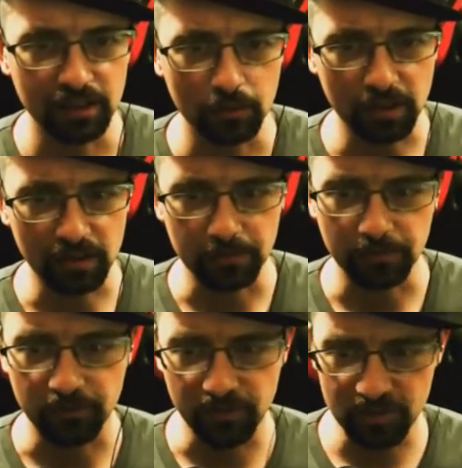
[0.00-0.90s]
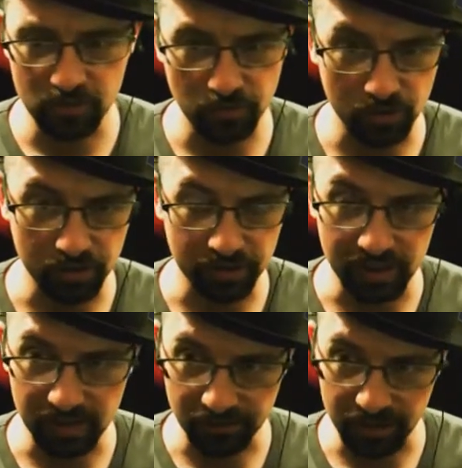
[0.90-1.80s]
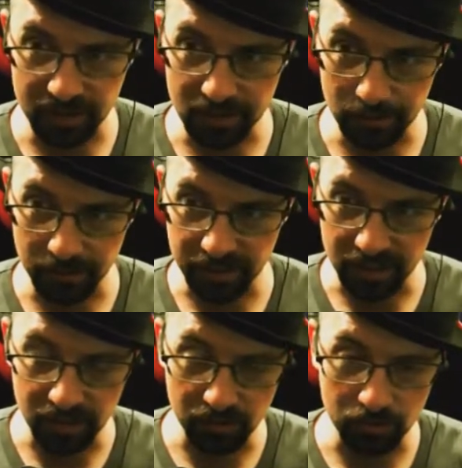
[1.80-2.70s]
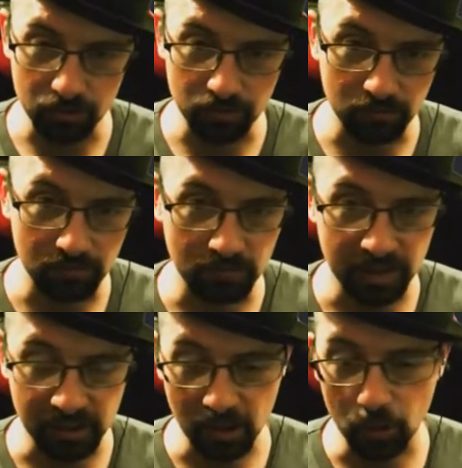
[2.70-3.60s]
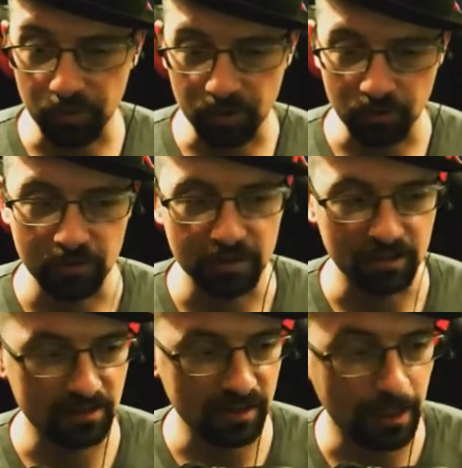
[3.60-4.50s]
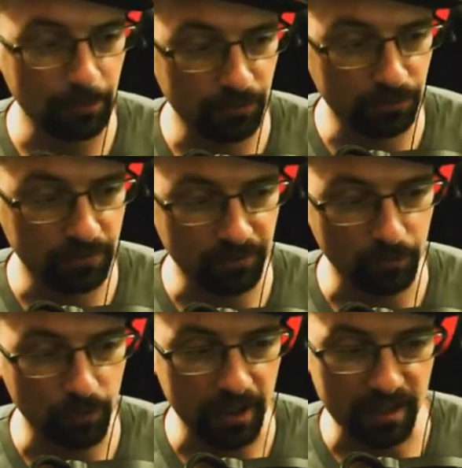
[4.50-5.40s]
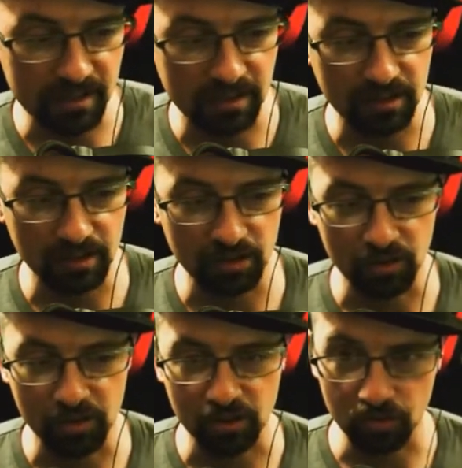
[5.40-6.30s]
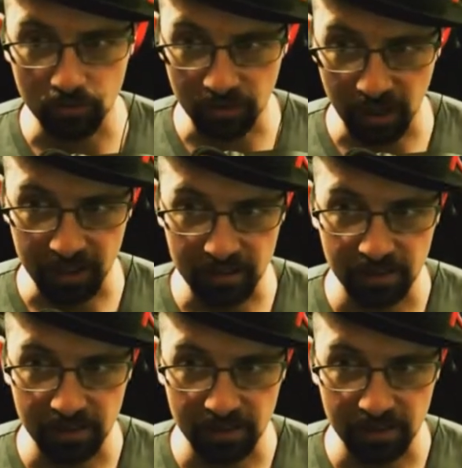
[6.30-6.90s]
Well, first of all, you need to find somebody that you can help you. And there's a couple different ways that you can do that.